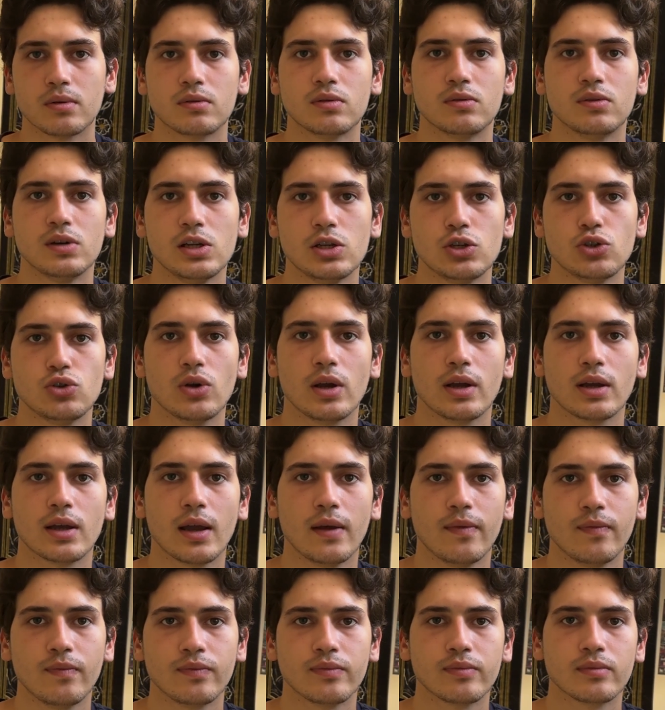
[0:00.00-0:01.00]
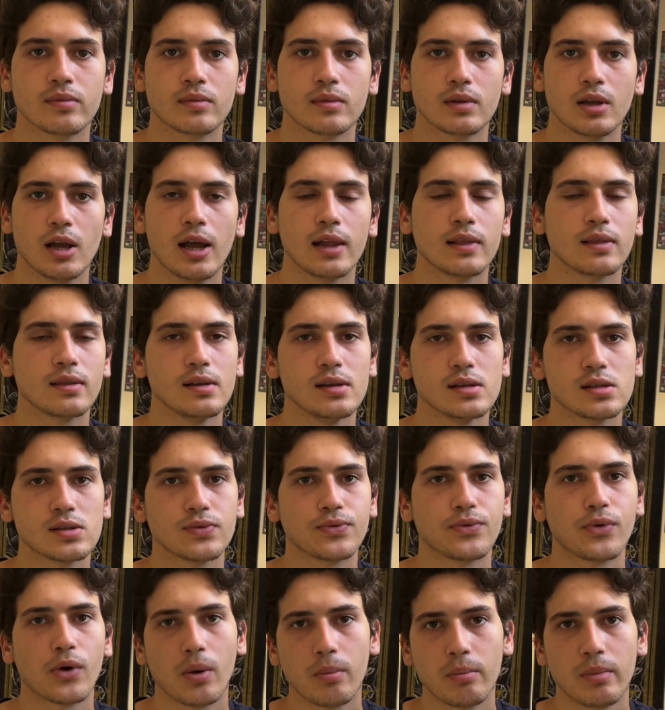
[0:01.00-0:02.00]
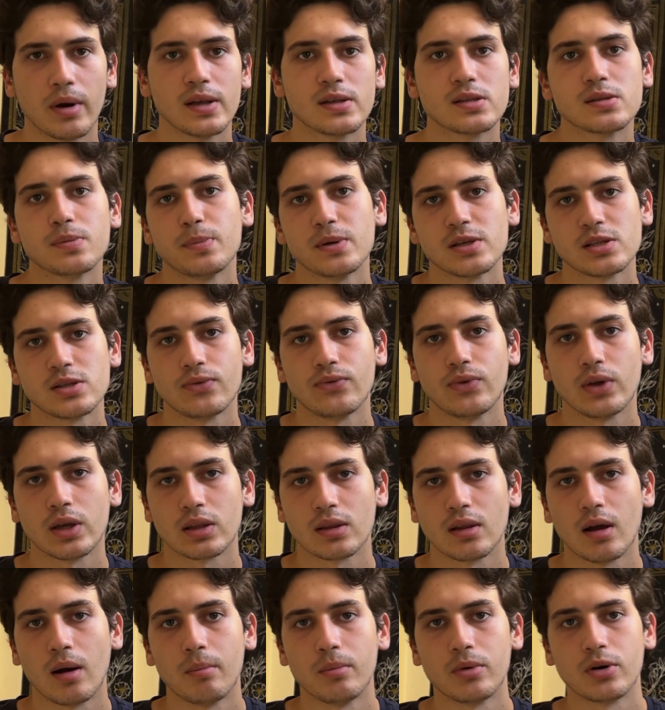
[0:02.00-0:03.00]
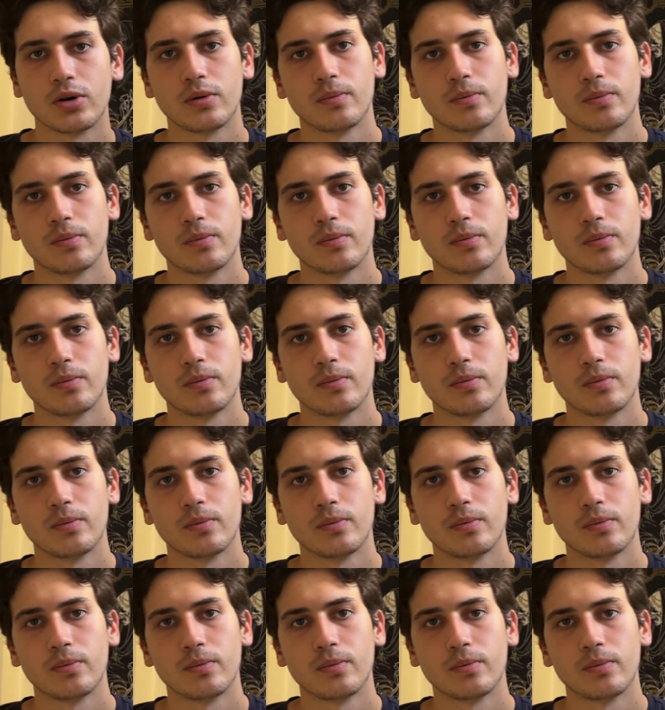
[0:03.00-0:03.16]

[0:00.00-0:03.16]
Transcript: to reach you again, at least from my specific number.